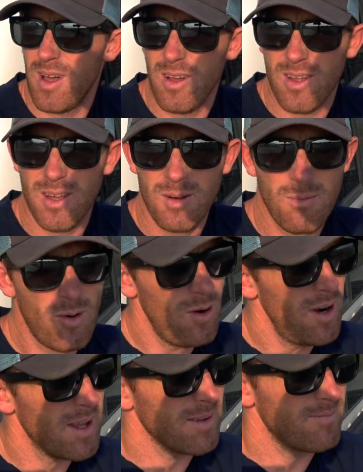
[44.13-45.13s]
Well, good
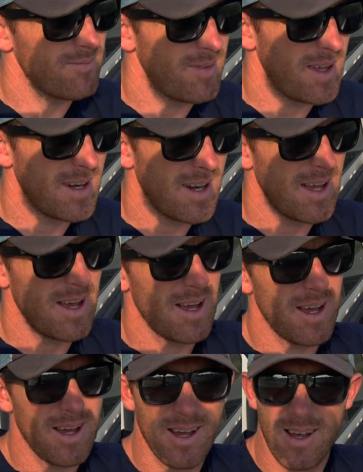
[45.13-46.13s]
morning, and
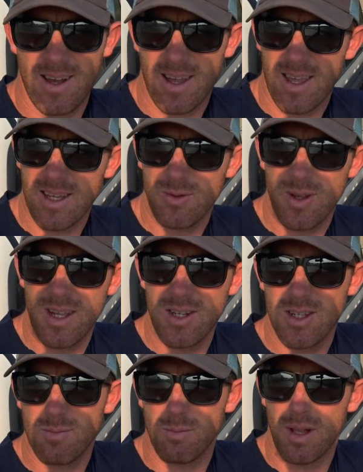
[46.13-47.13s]
I guess we can
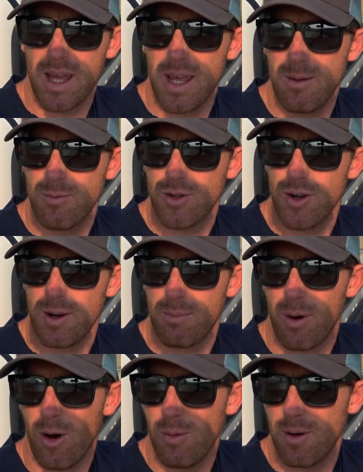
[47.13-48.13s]
just blame Trent
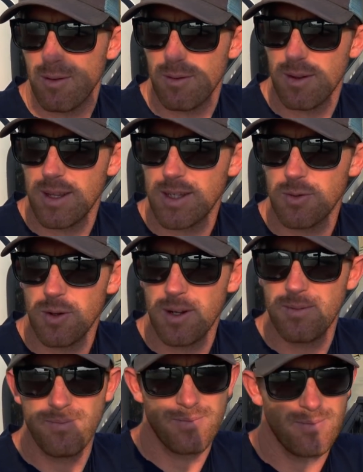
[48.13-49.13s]
Palmer for this
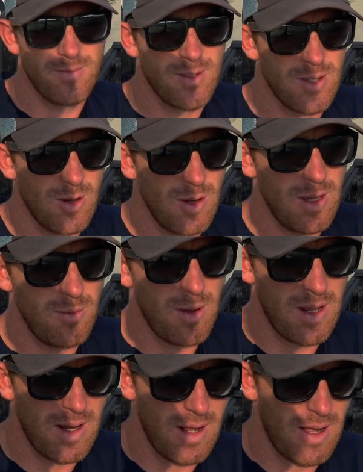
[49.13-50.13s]
one. So he
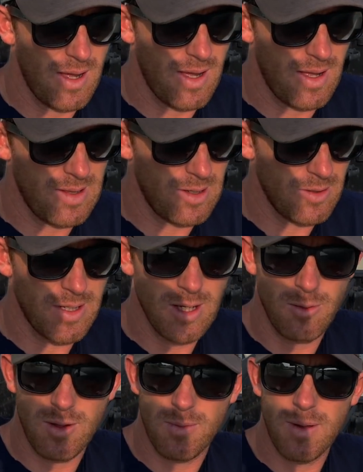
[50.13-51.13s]
made a little
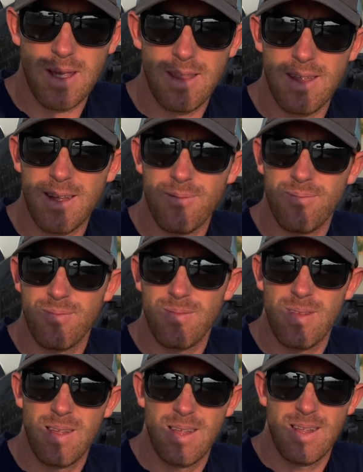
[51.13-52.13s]
deal with me that
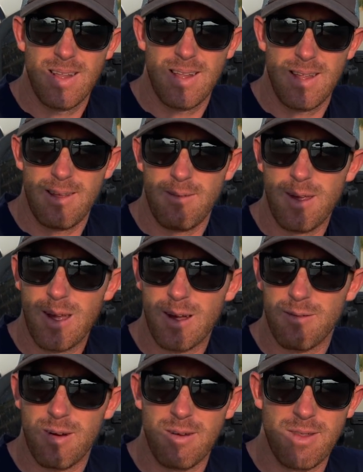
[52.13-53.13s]
if he got
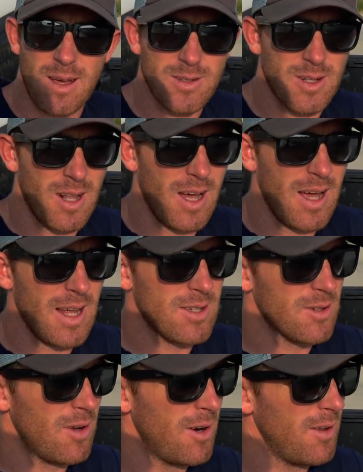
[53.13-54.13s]
5,000
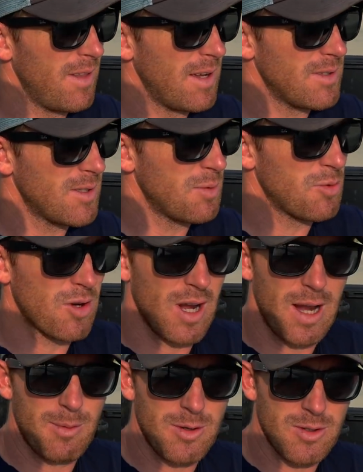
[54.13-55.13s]
likes or 100,000
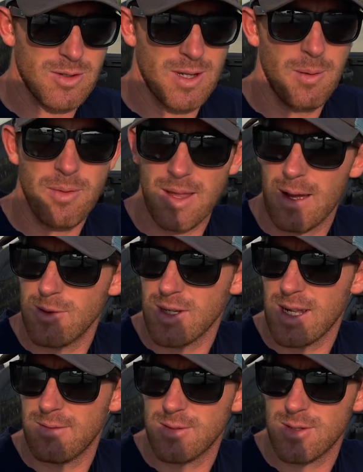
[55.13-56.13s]
subscribers or something, I was
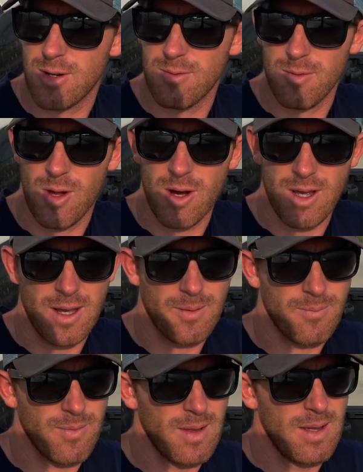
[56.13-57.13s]
gonna have to start vlogging.
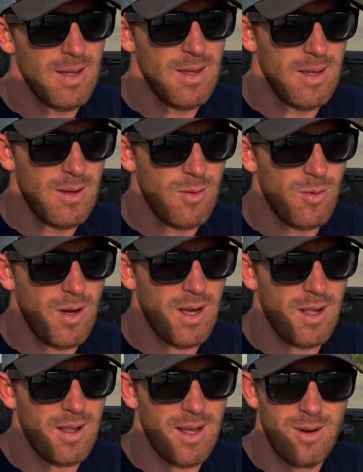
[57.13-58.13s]

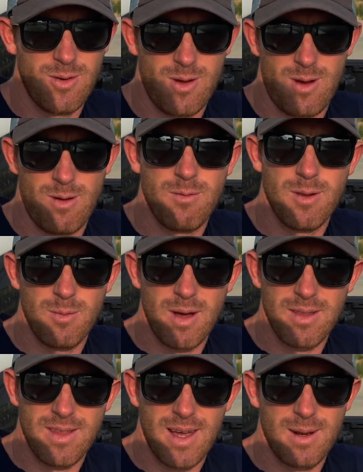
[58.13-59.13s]
Well, I don't know how I feel
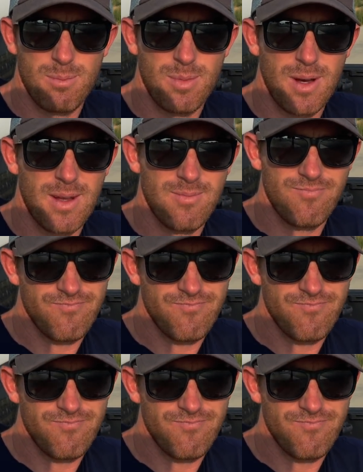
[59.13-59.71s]
about that, but